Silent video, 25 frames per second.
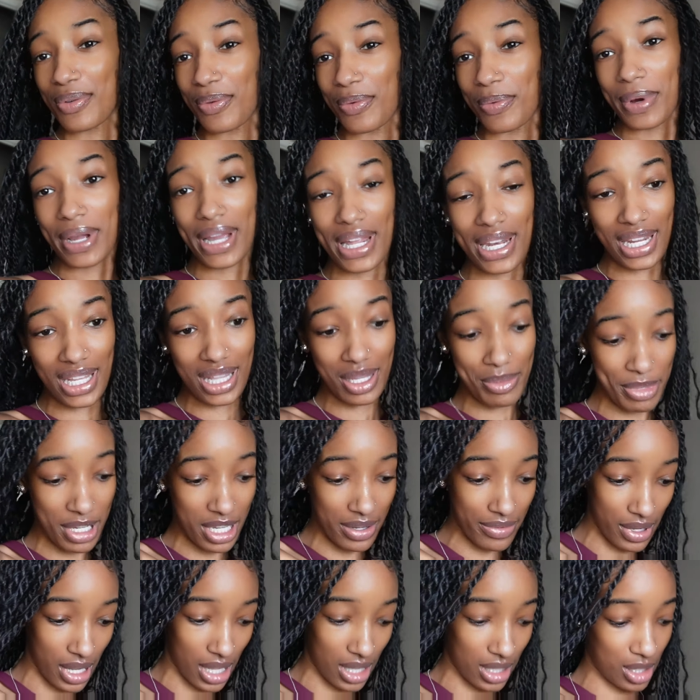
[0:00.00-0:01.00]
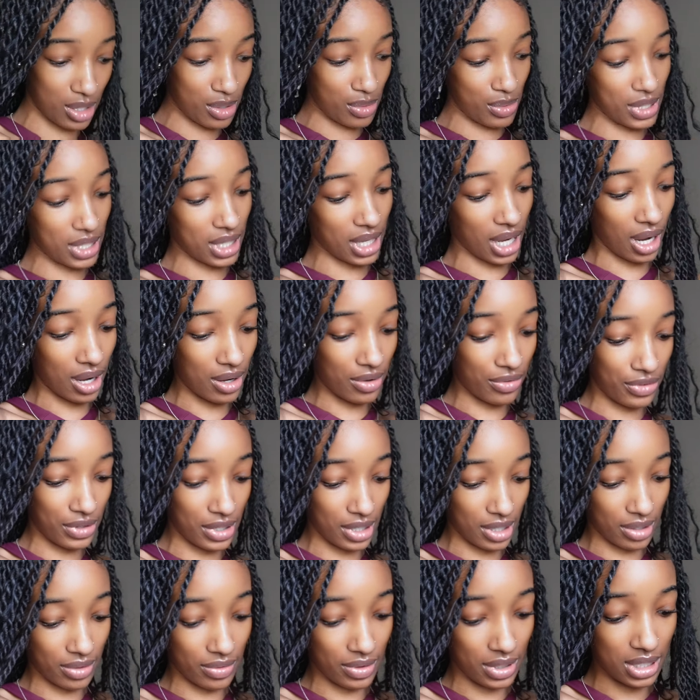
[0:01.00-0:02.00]
Ready, let me give y'all a quick
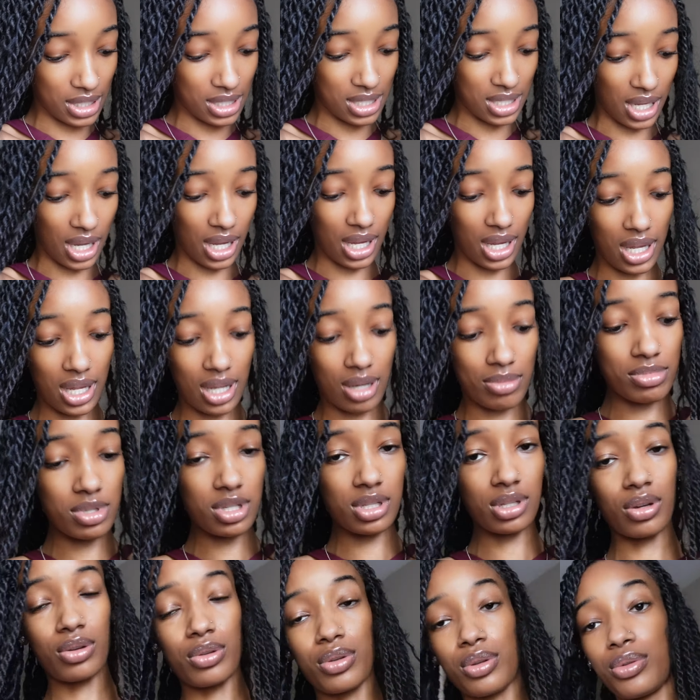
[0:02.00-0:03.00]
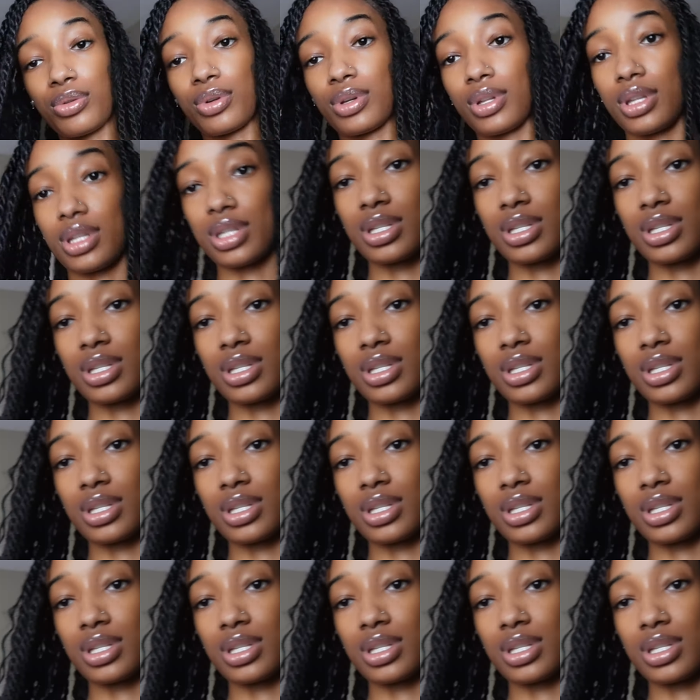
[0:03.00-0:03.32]
outfit of the day. I'm just gonna do it in